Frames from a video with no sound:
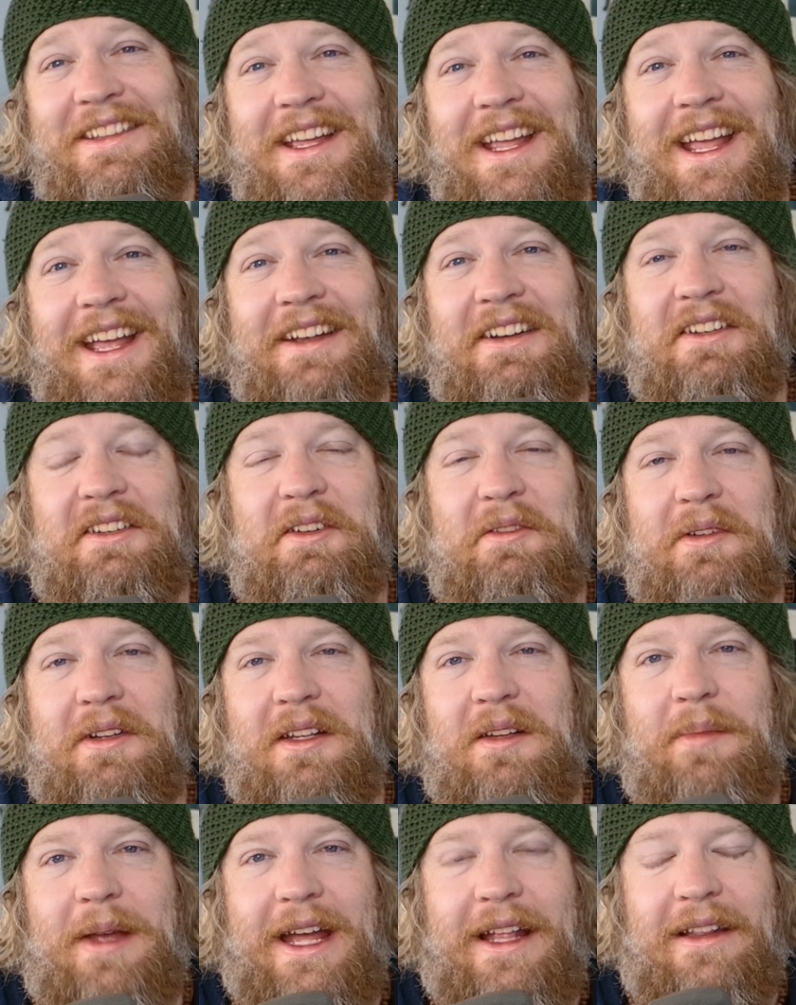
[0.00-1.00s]
they handled it
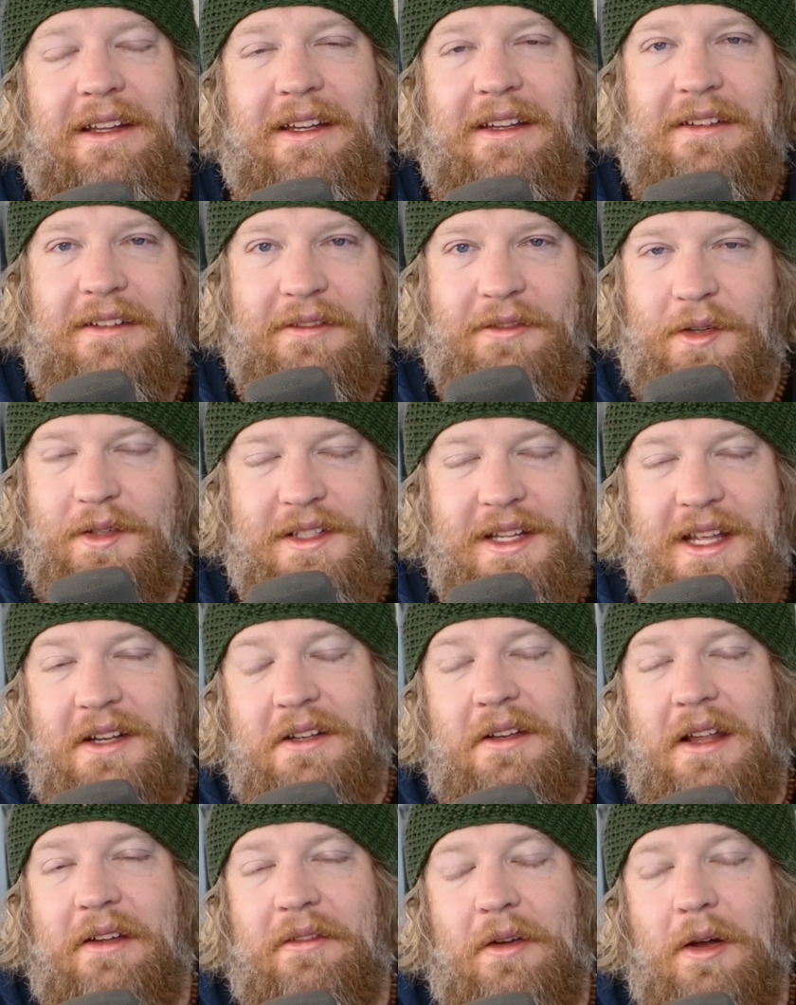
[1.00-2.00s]
really badly. Of course, they
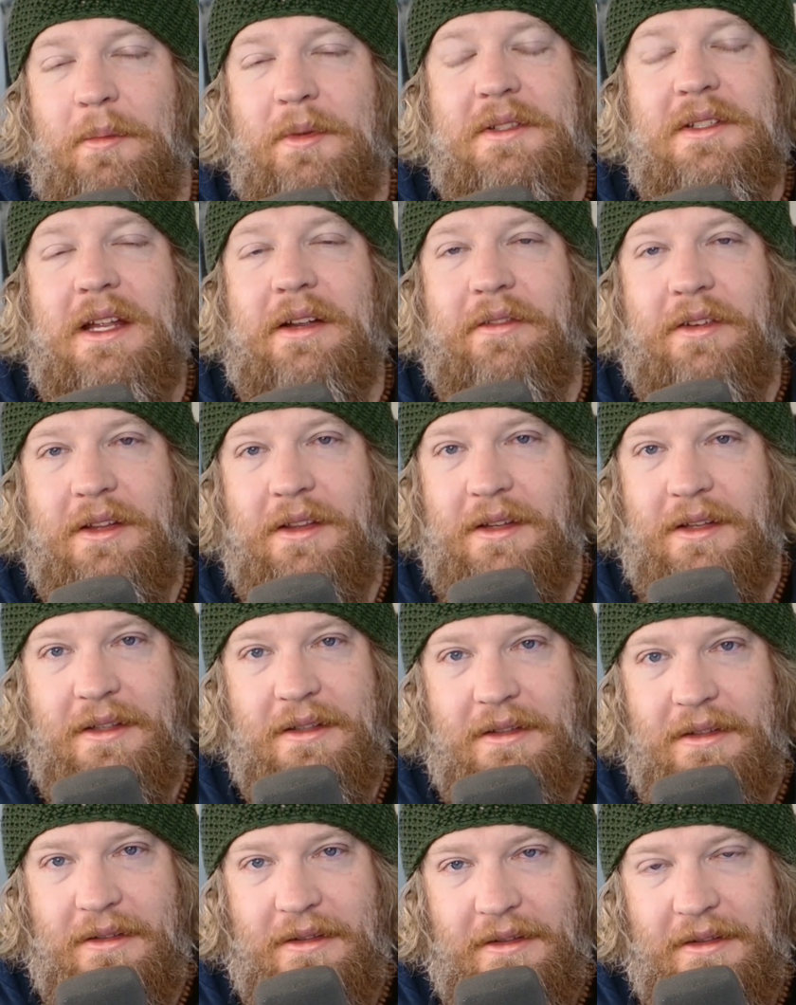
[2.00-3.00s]
handled almost
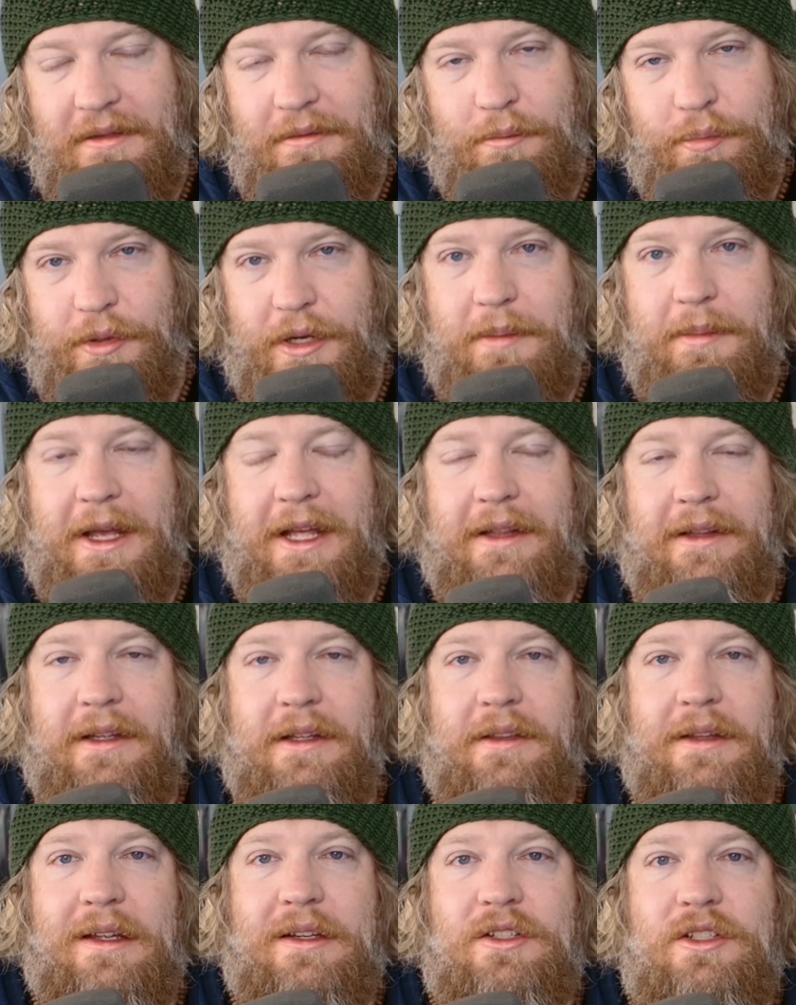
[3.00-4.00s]
everything pretty
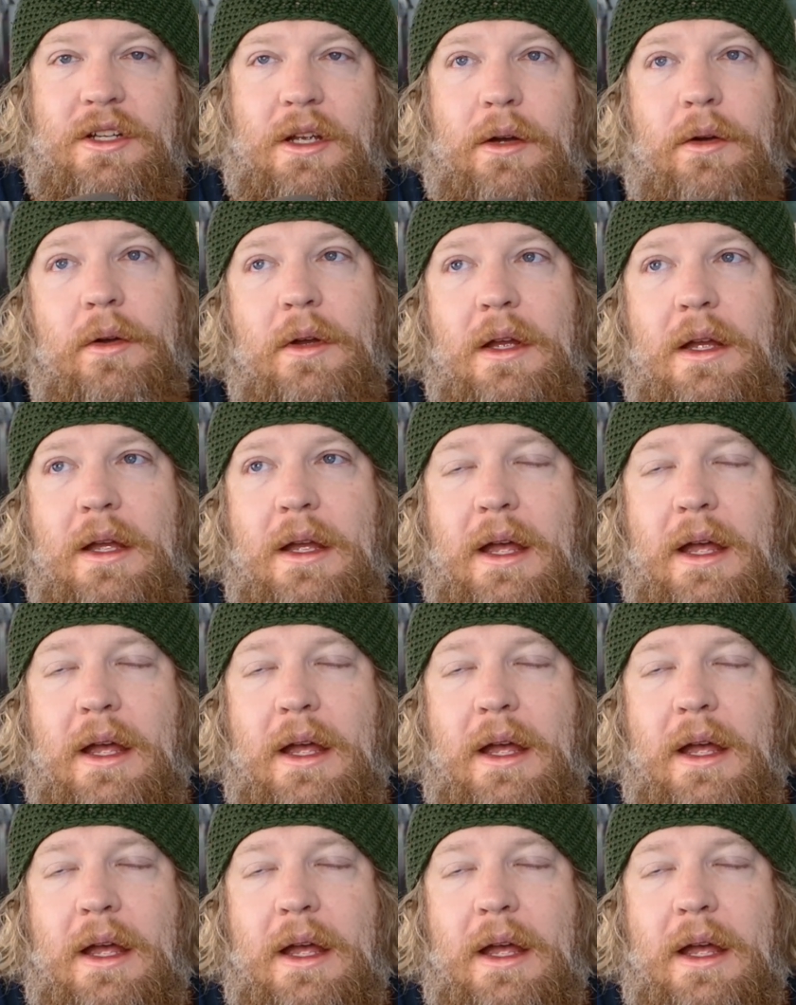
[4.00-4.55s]
badly in that show.